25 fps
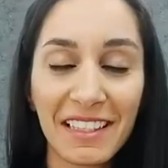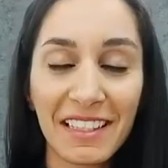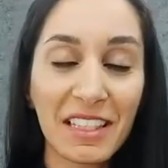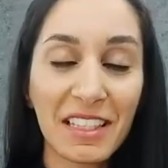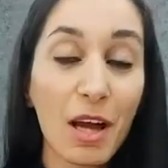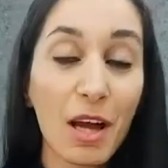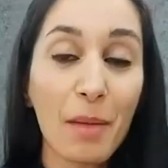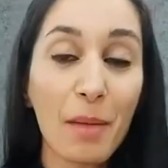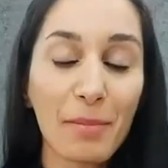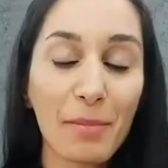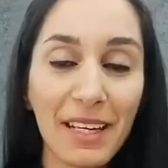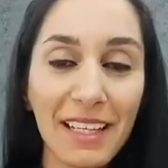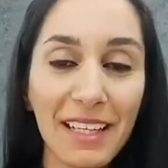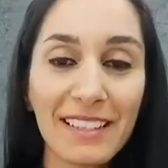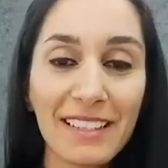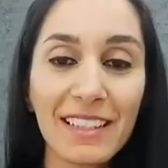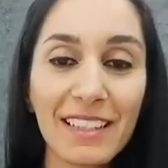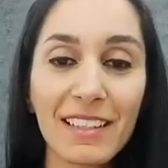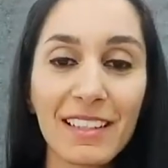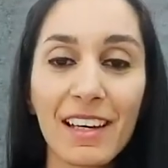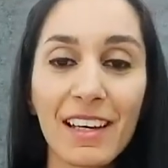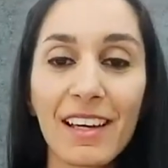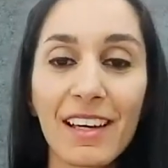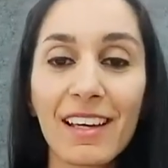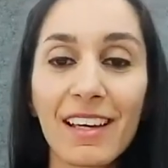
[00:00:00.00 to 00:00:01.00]
amazing,
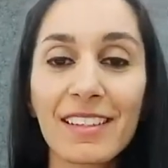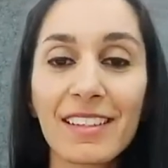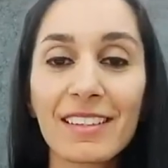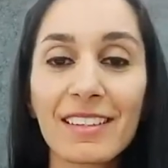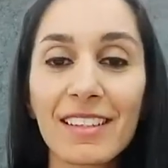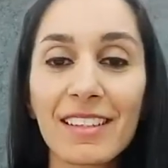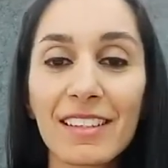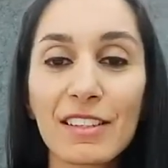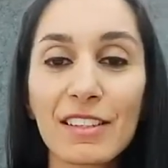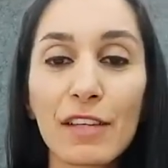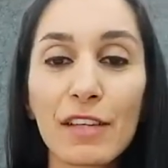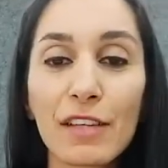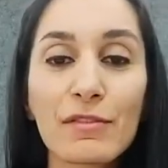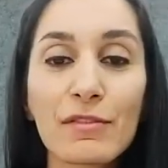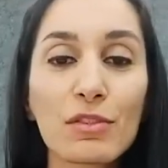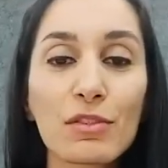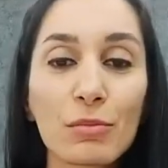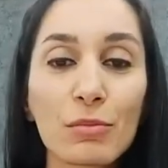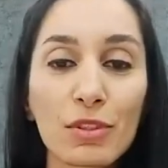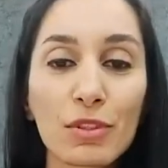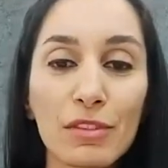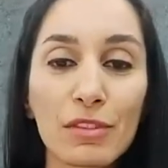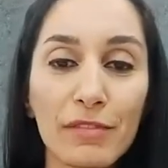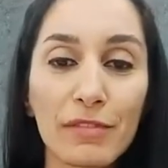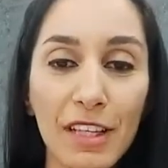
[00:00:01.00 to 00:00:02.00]
and it gives you
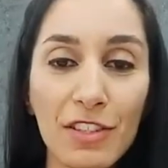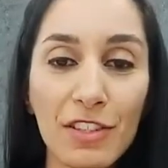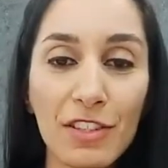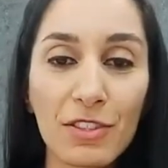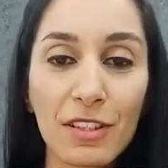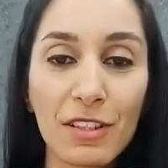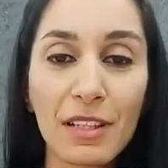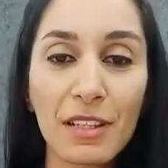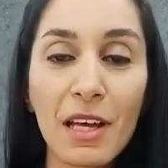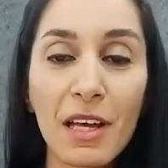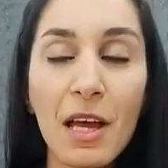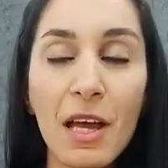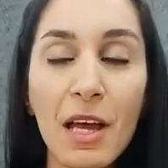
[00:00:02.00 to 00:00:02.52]
motivation.